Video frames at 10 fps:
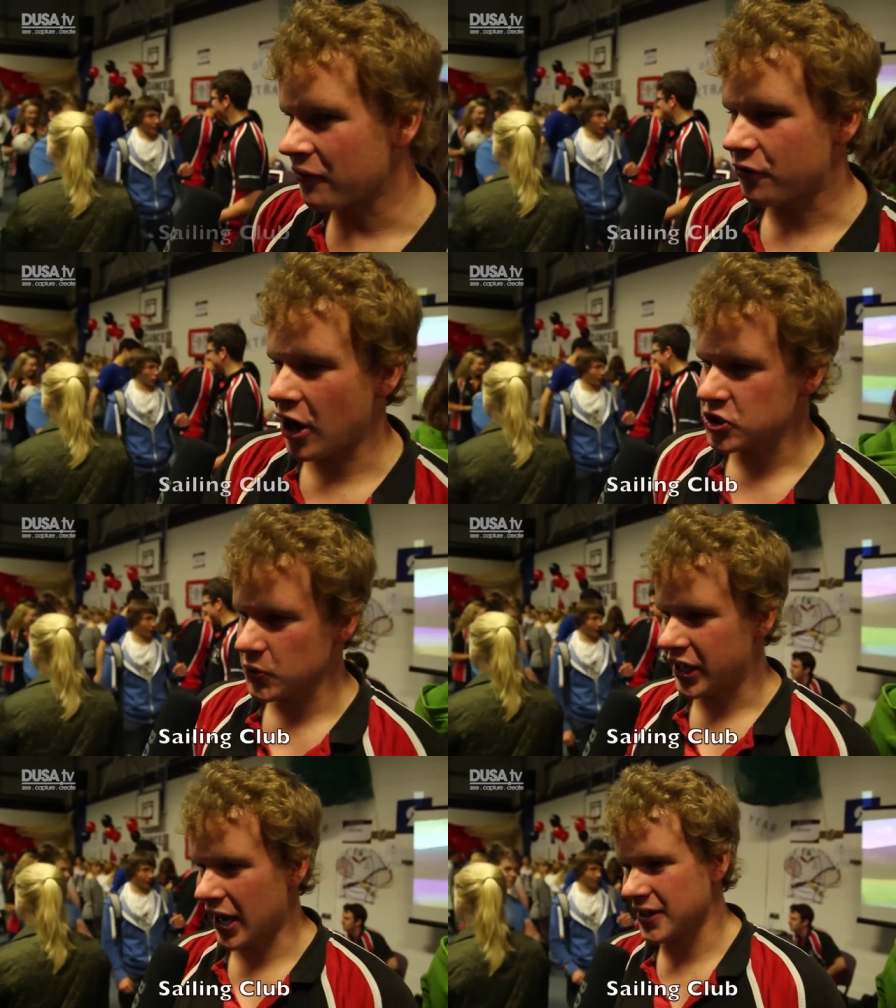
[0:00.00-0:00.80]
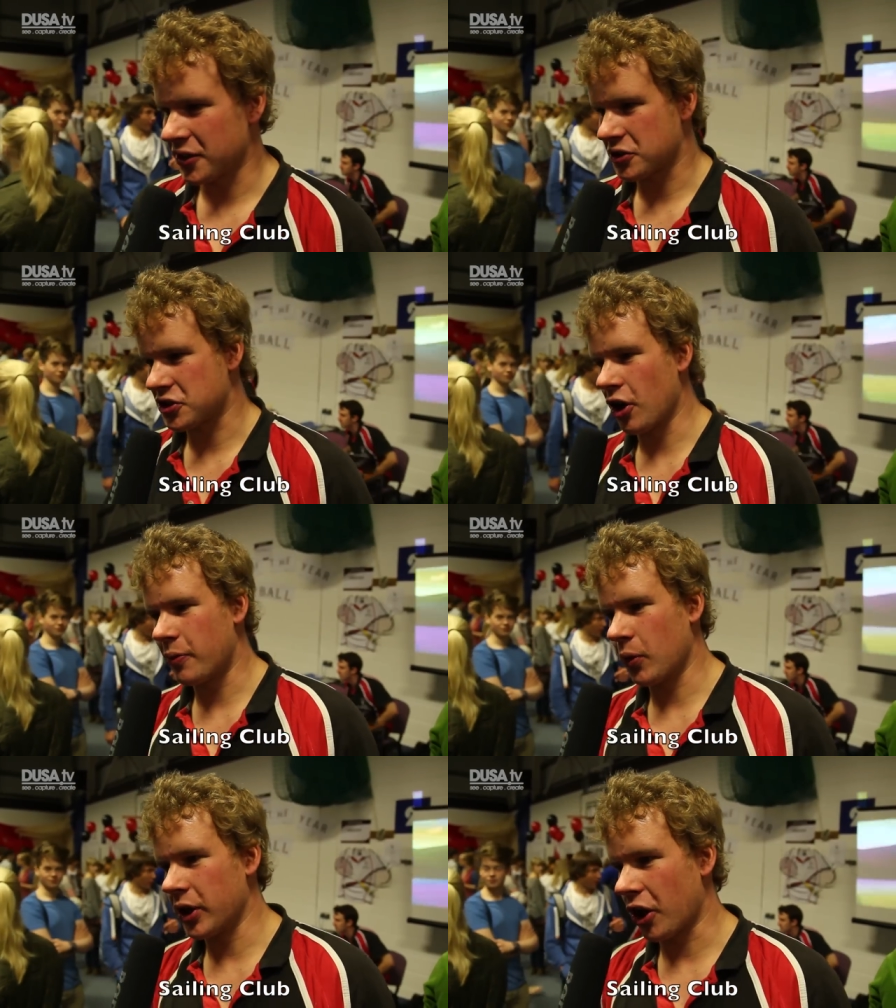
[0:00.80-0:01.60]
First weekend in
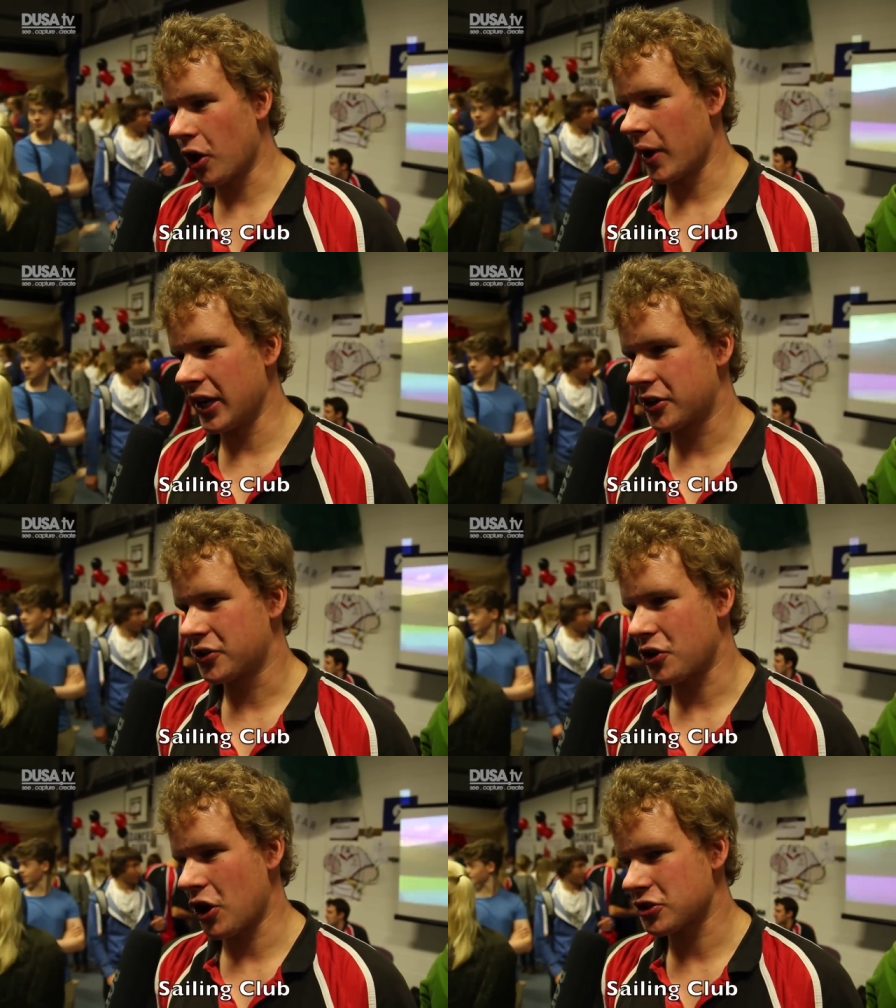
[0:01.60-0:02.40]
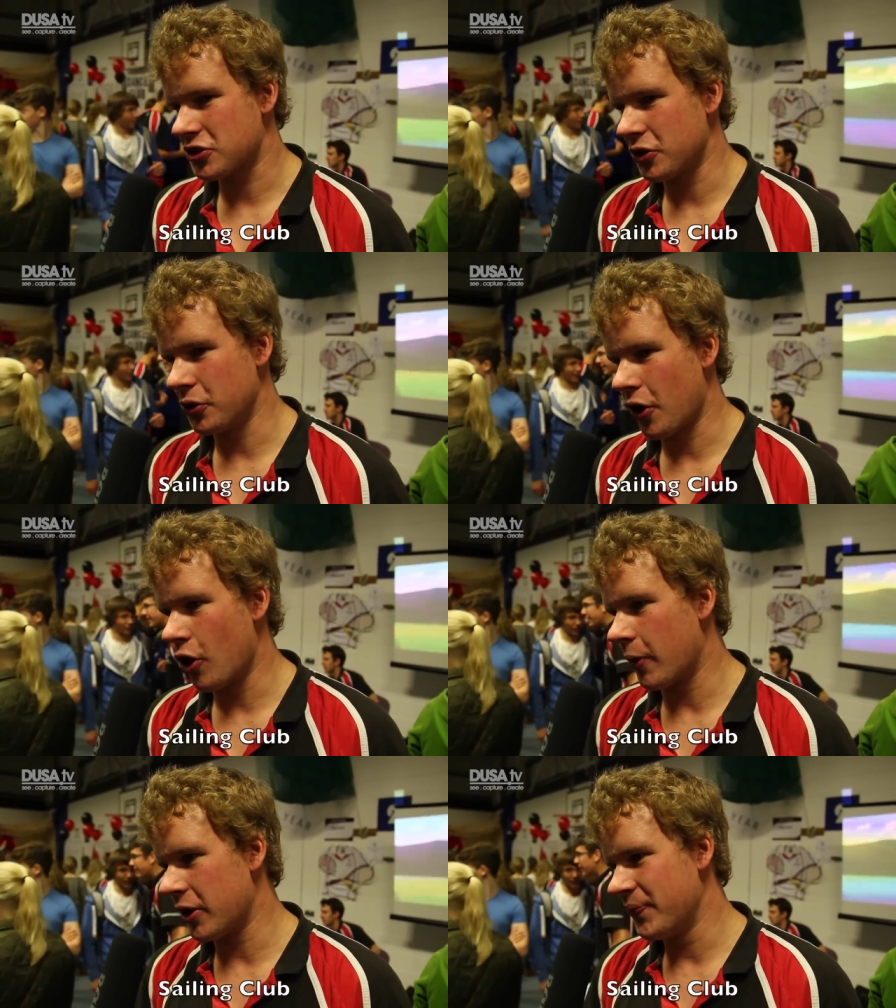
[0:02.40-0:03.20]
October we go away across to
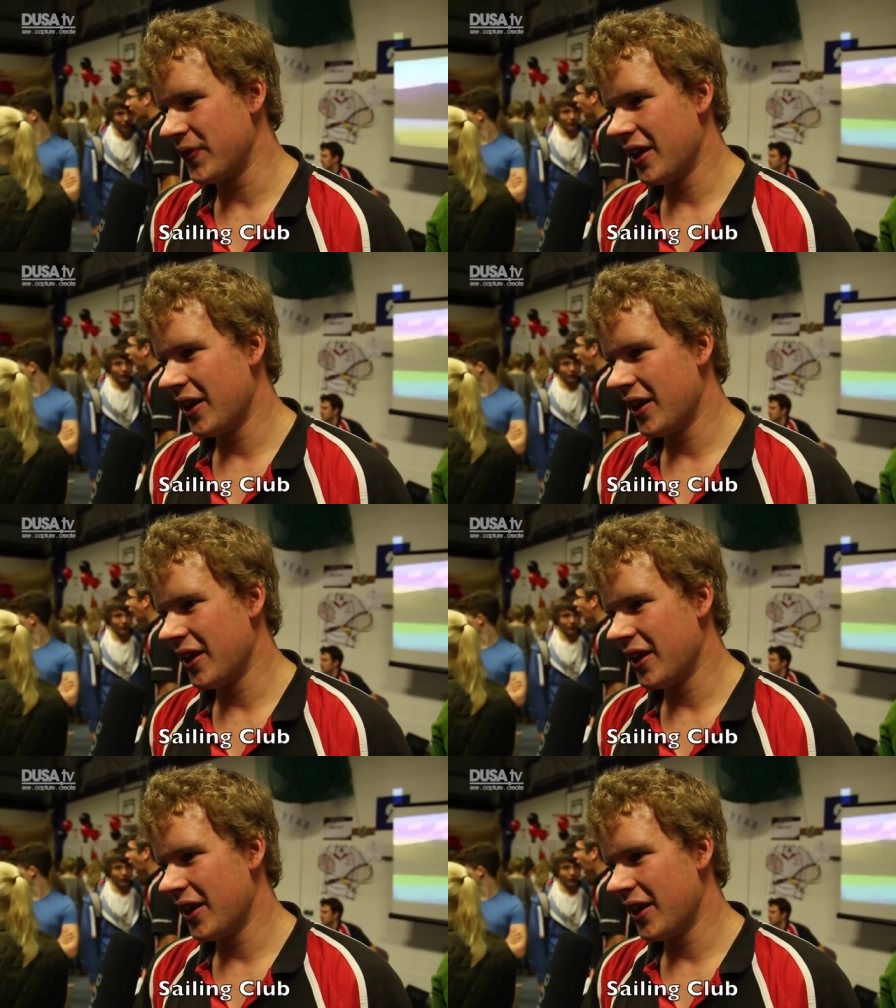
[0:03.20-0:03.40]
Oban